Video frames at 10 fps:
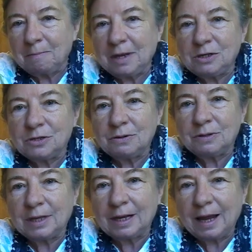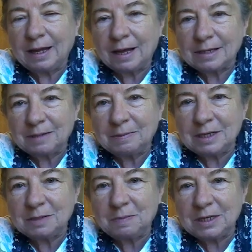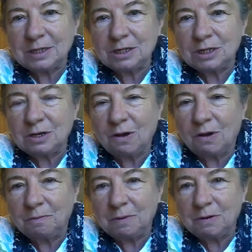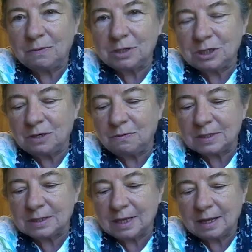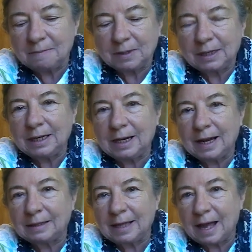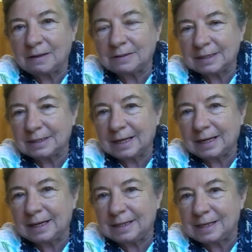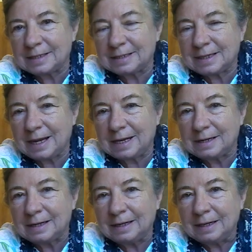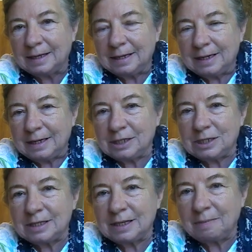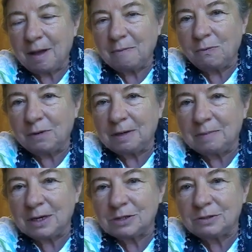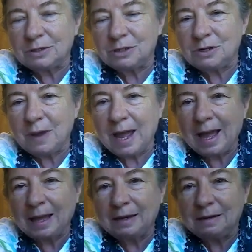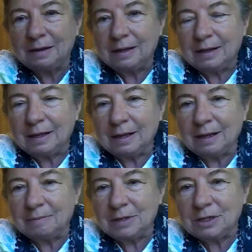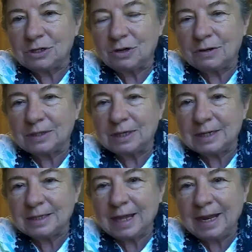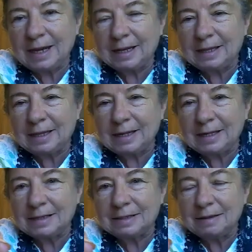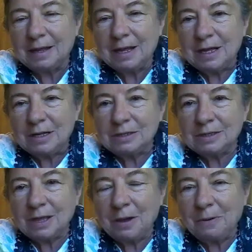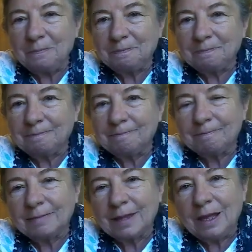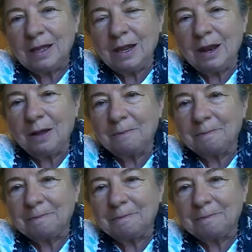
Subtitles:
Made sure that I got some of these pieces. She called me when she was cleaning out the house and settling the estate. And she said, "Mama wanted to make sure that you had these jars and these canning things." So, yeah,